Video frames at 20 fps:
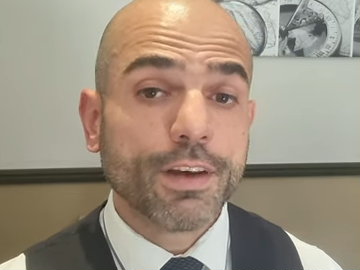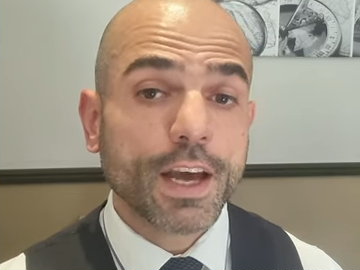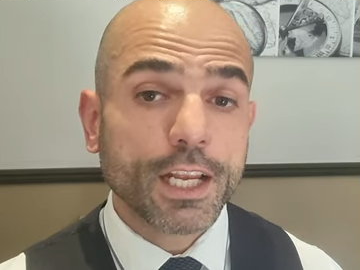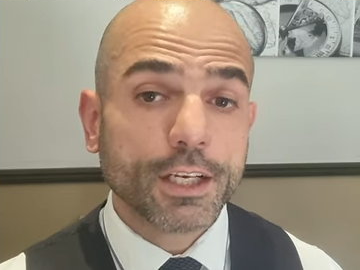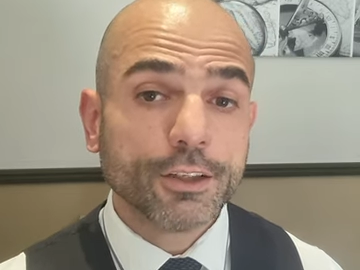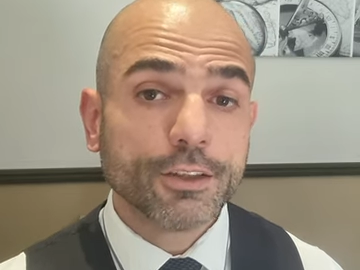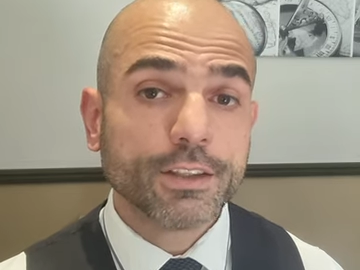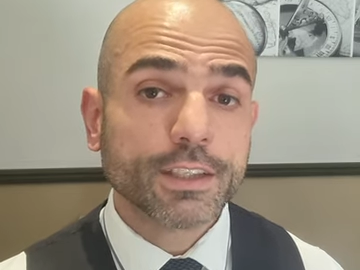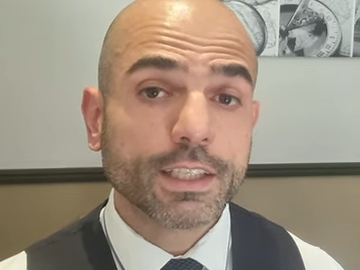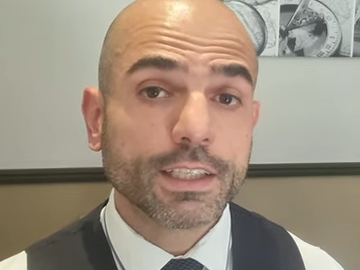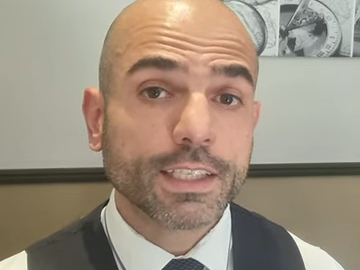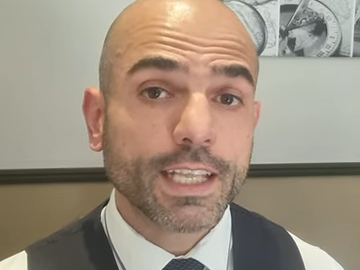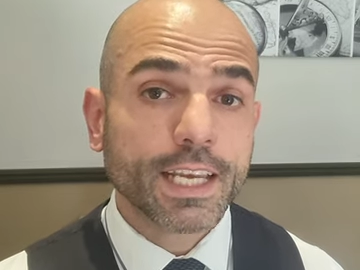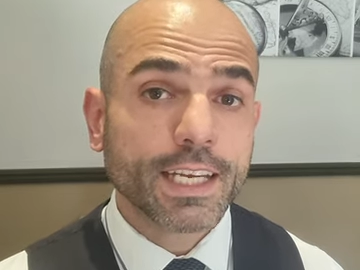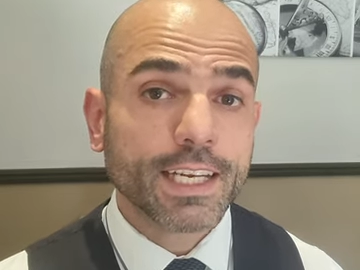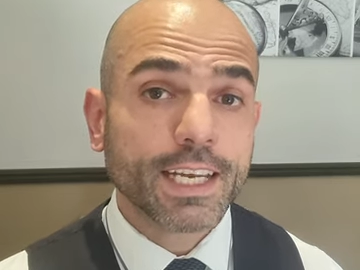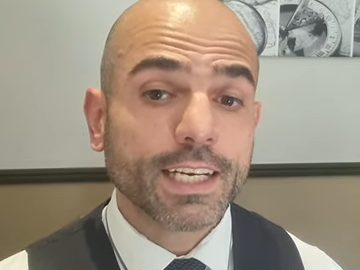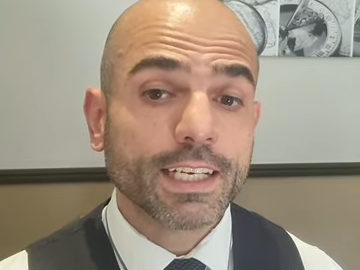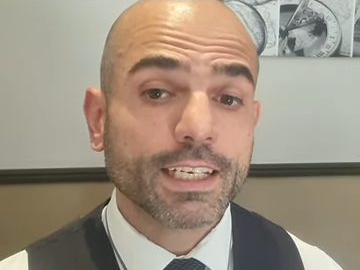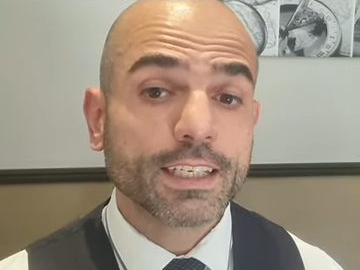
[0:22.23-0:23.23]
value that
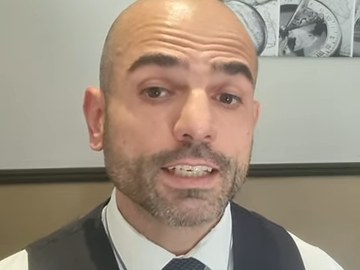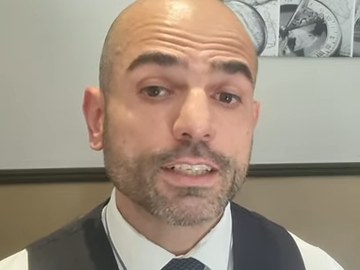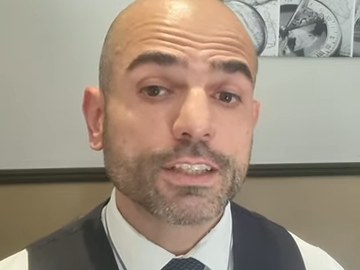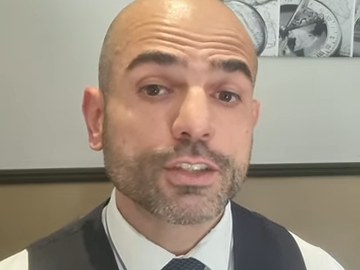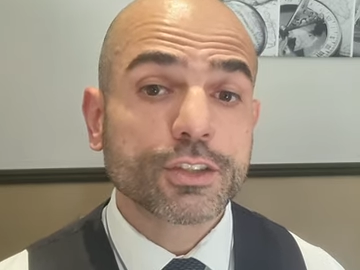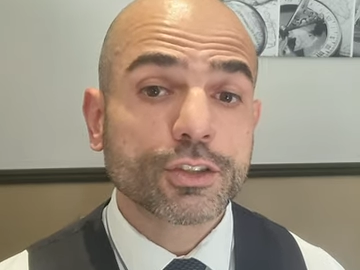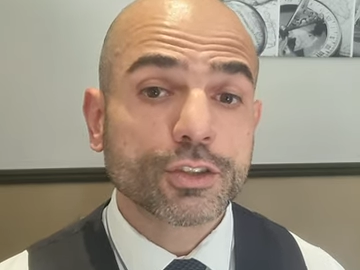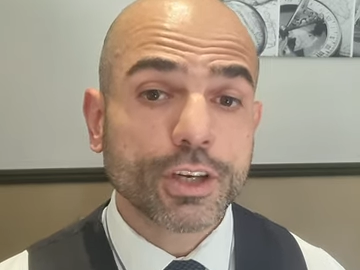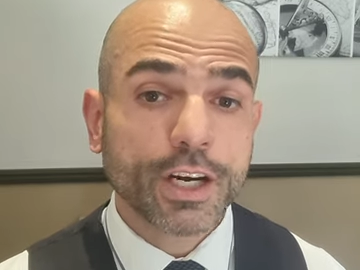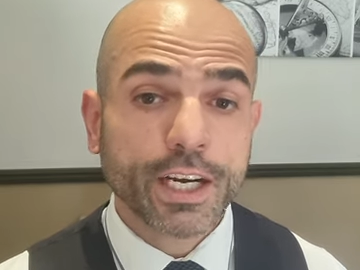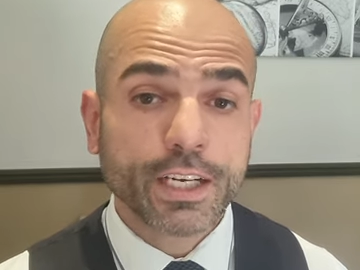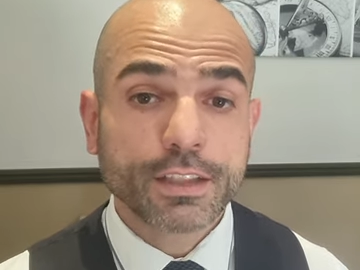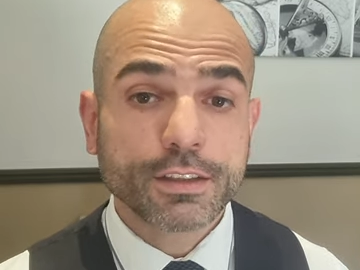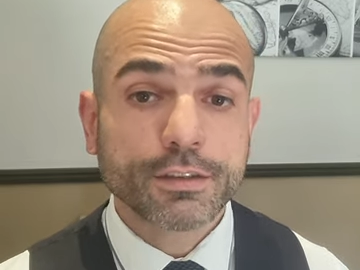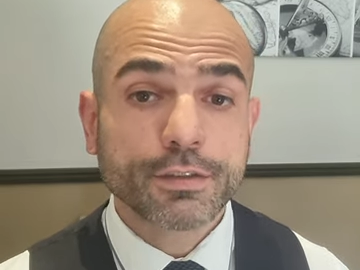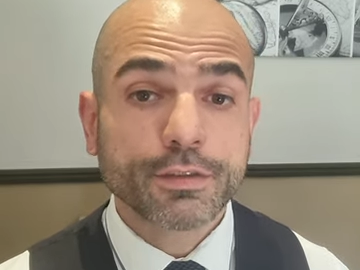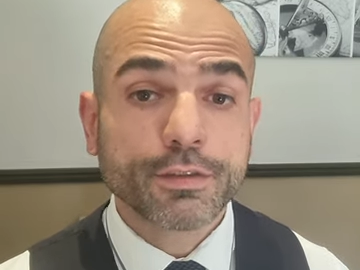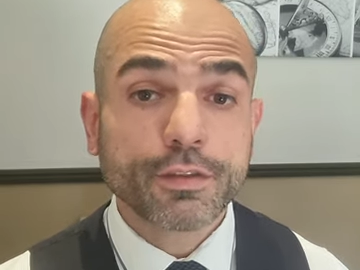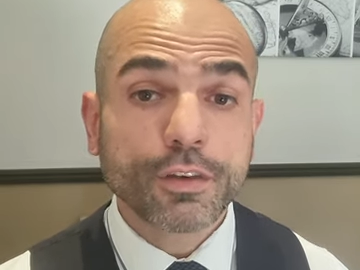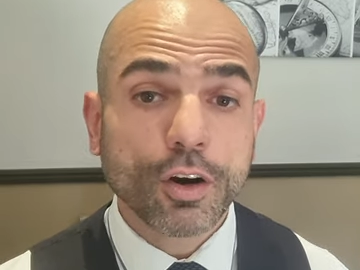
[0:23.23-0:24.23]
they can
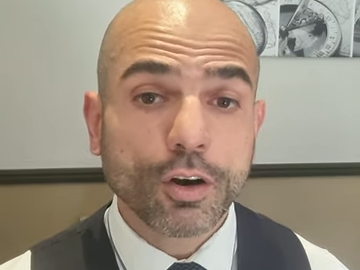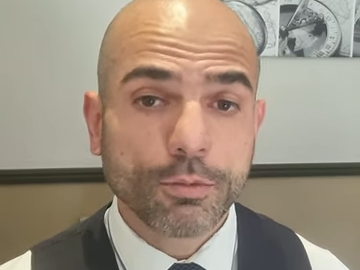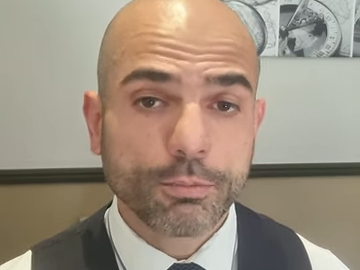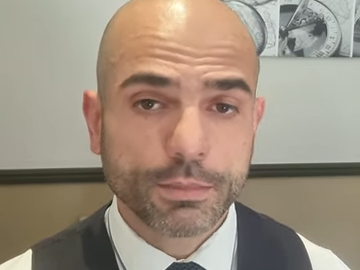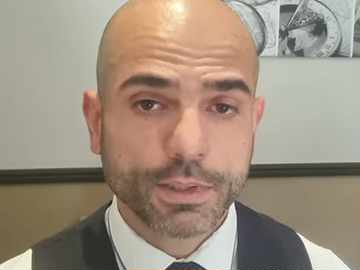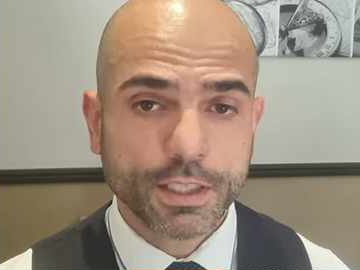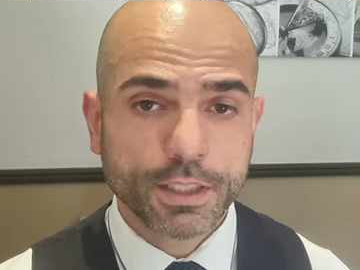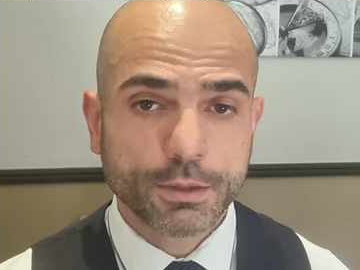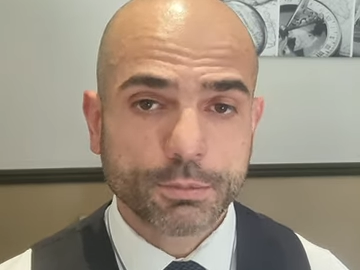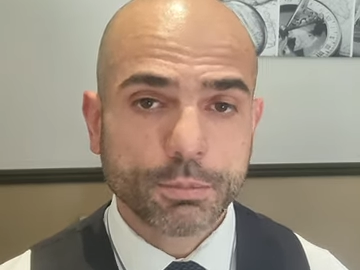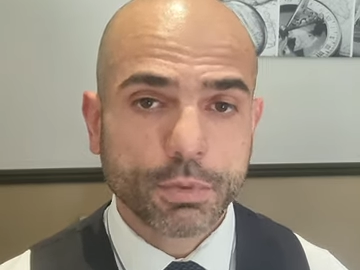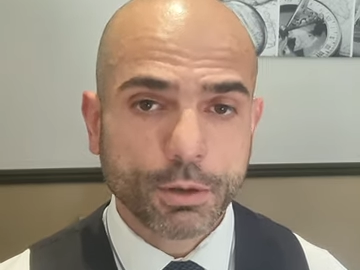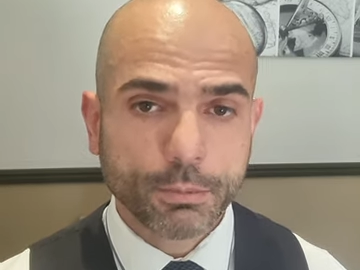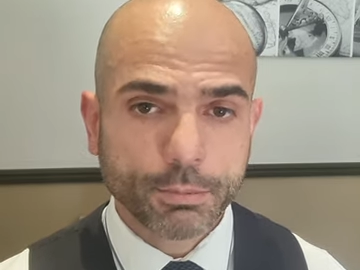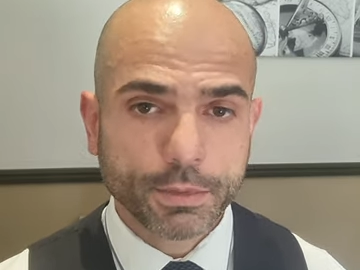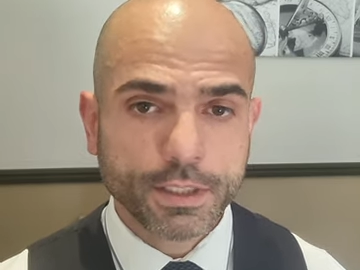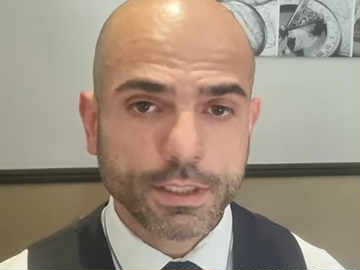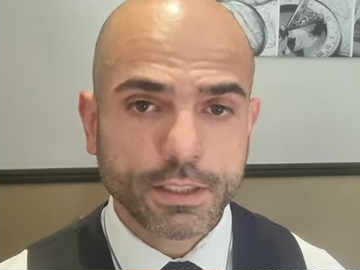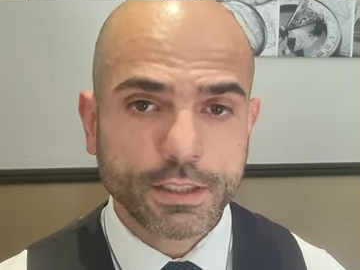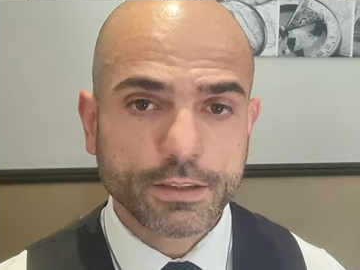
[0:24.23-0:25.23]
extract from these
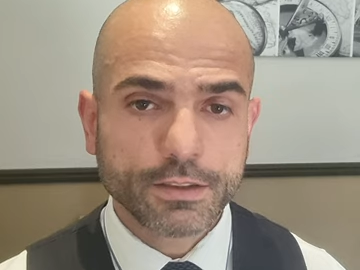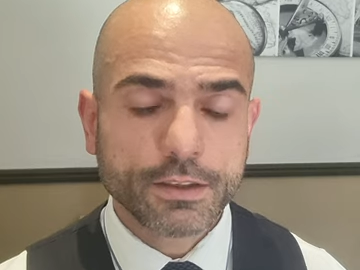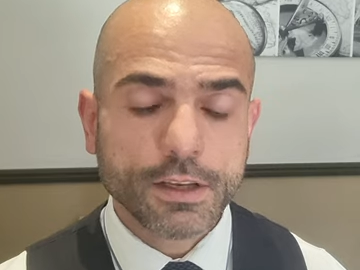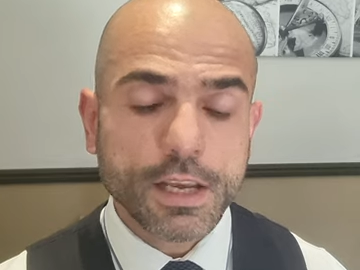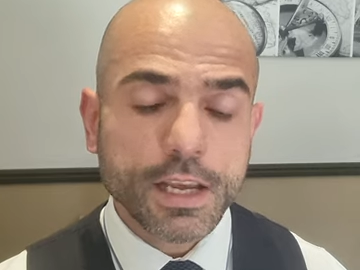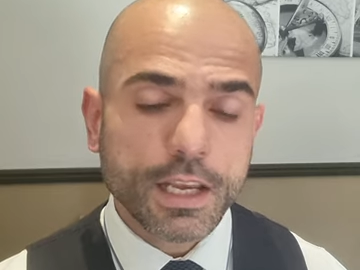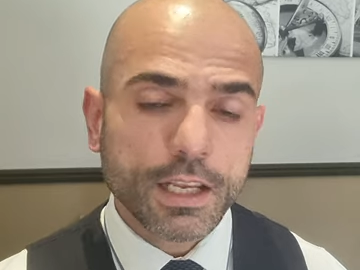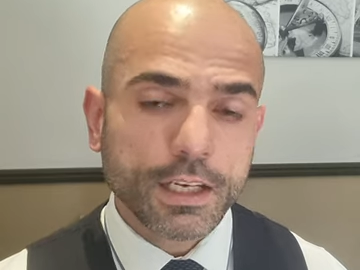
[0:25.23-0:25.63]
properties.